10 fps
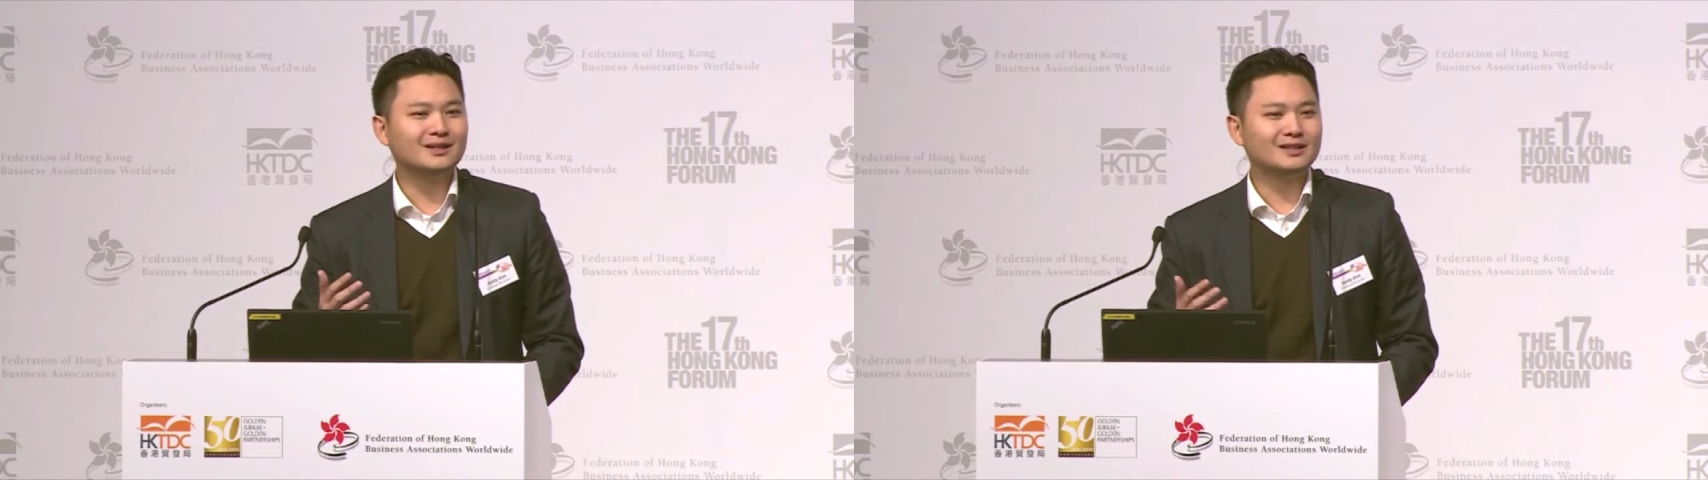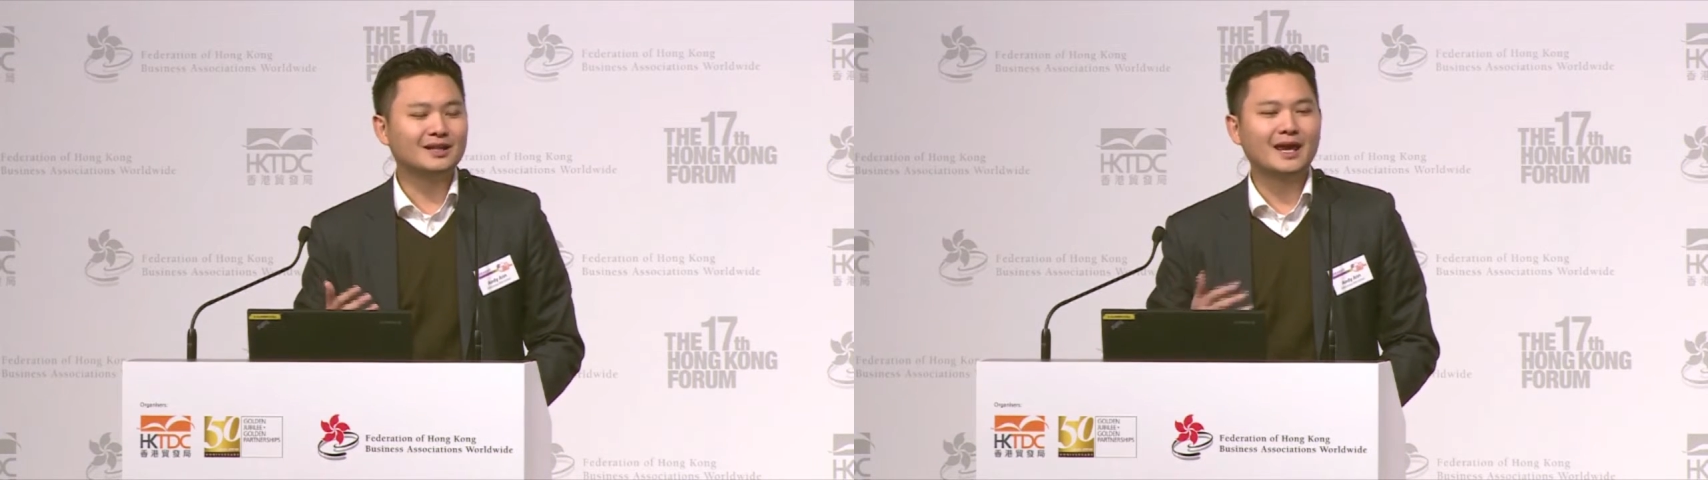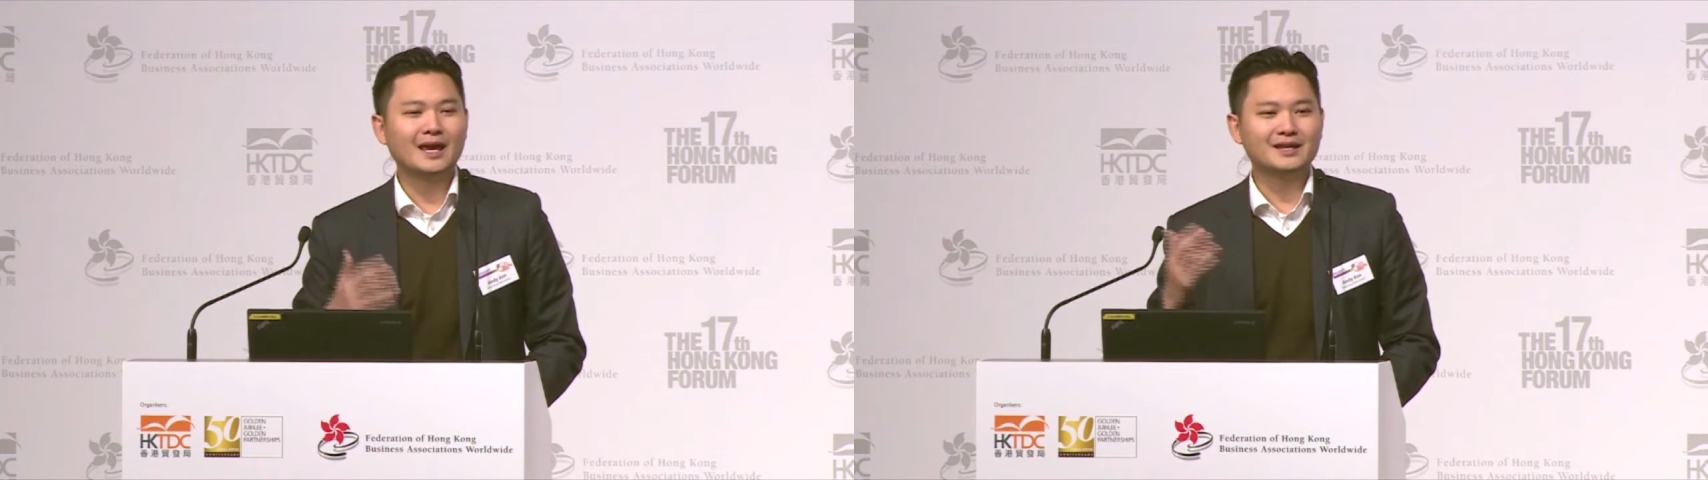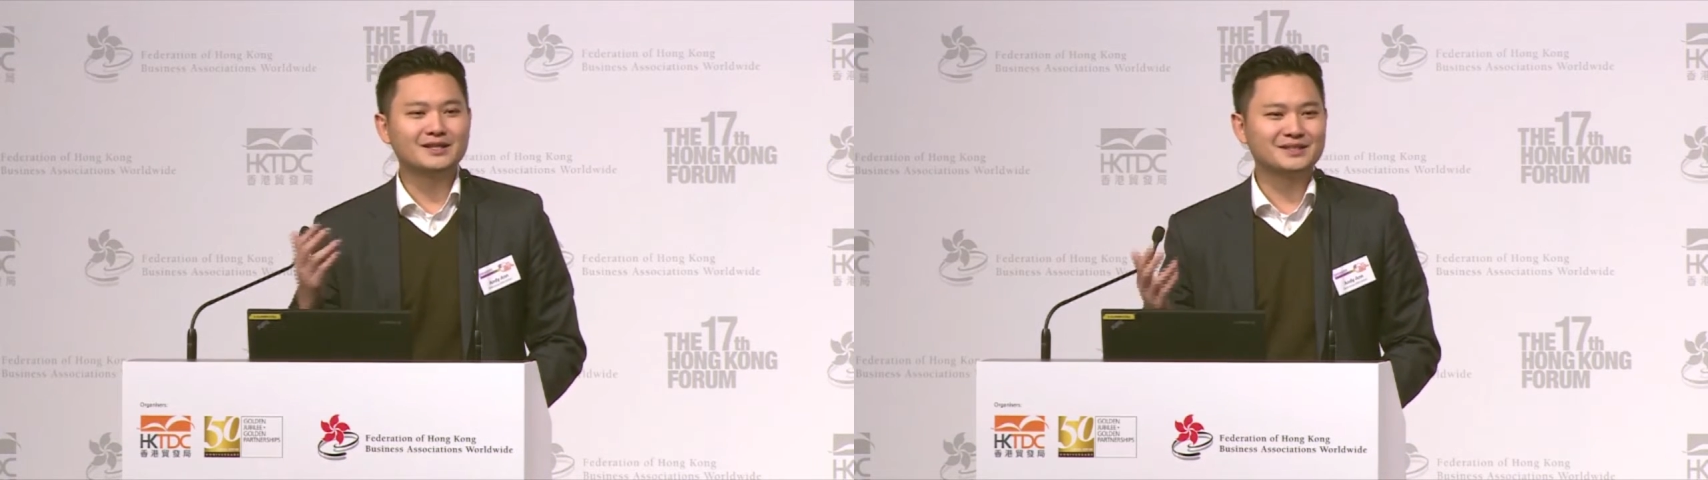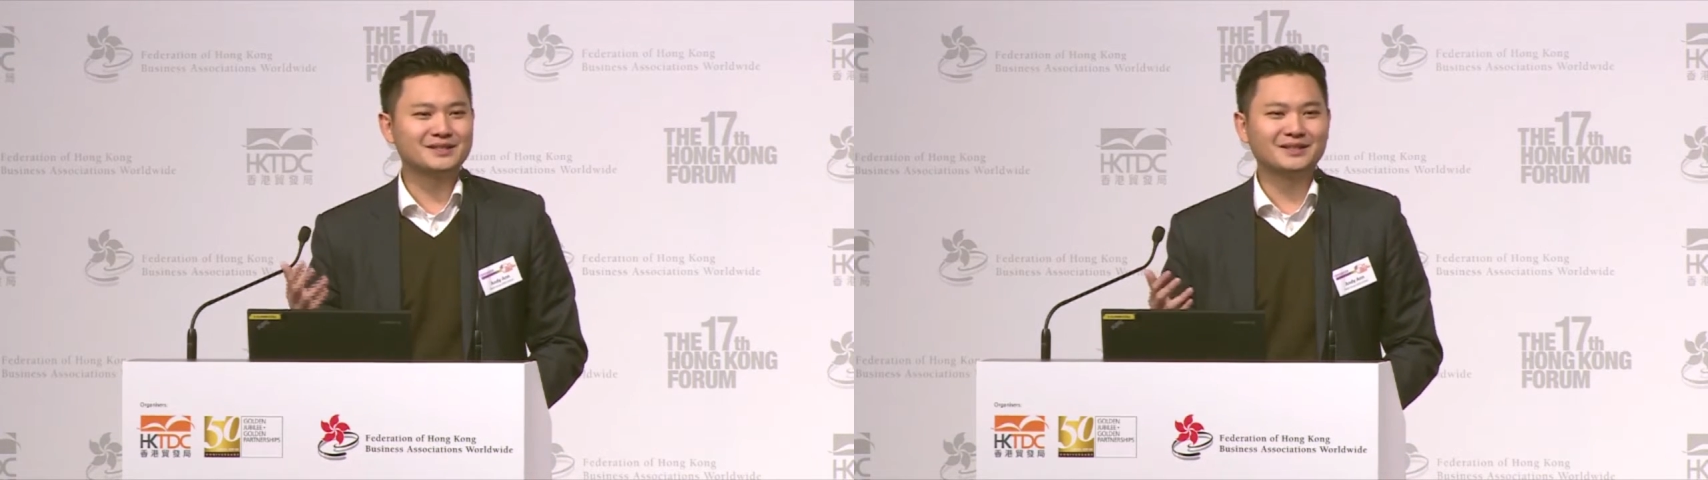the
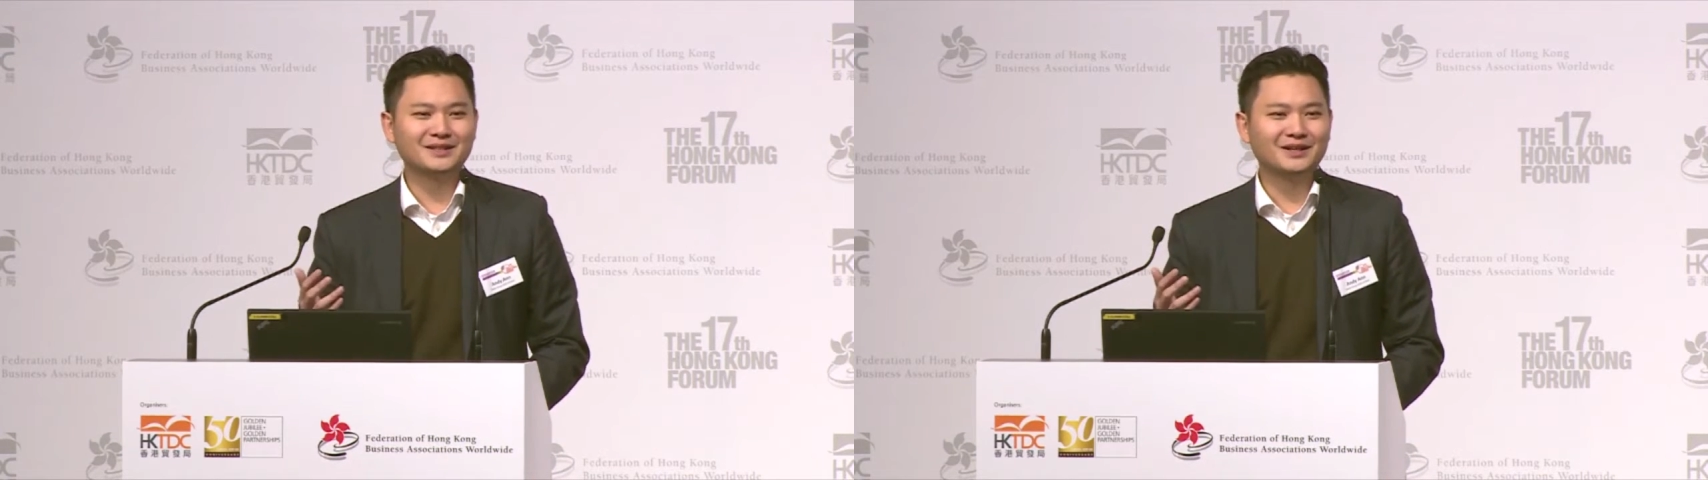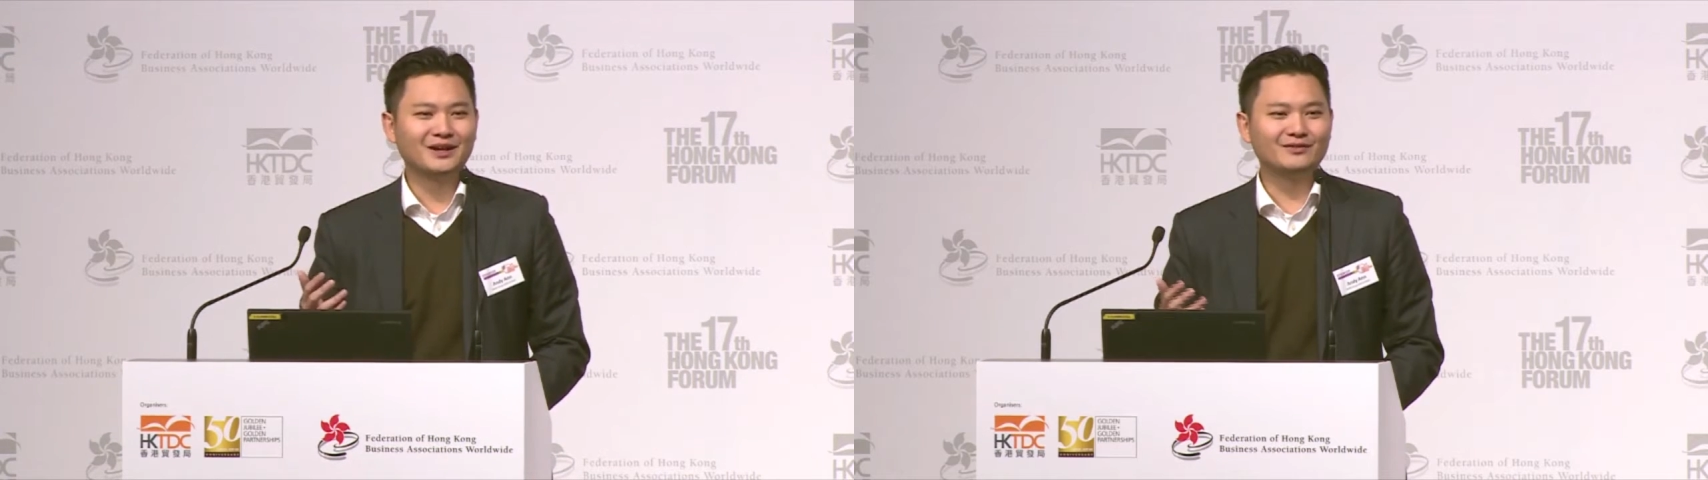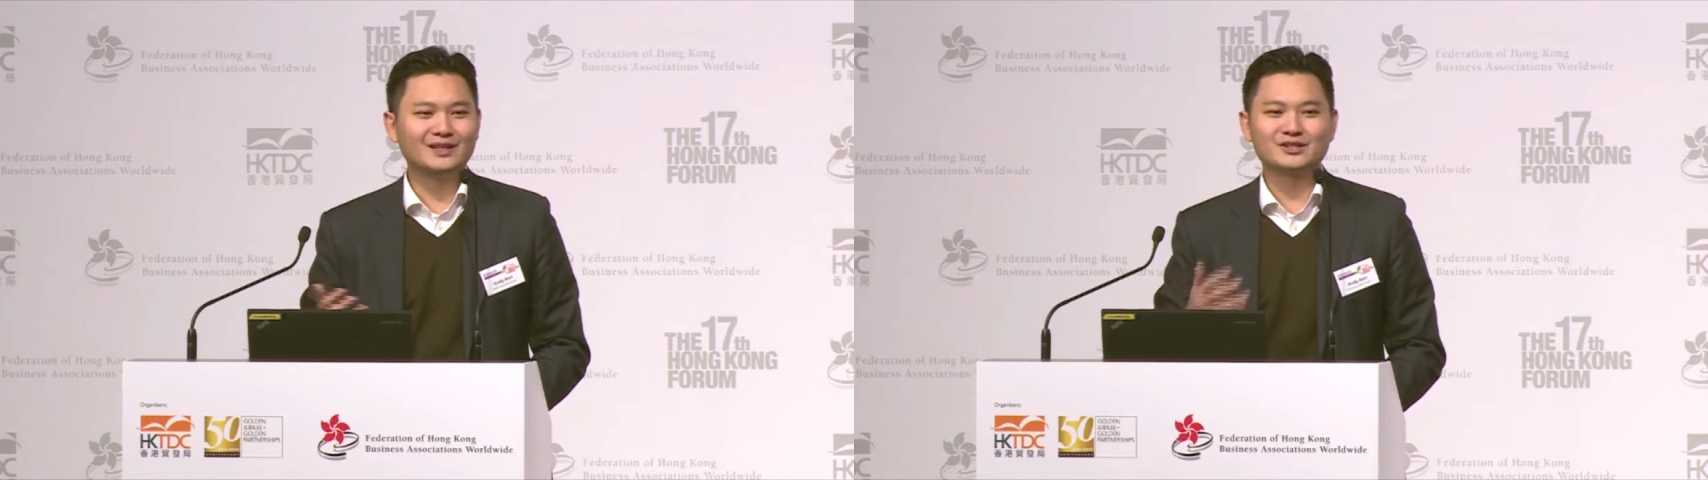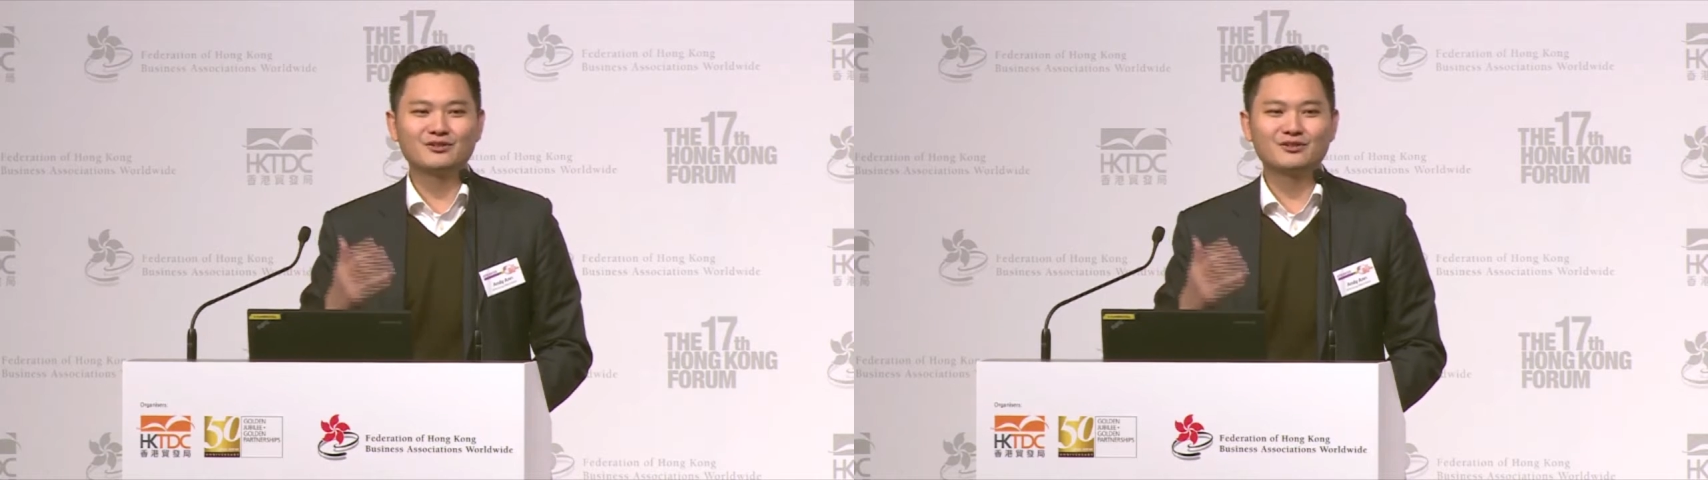case of this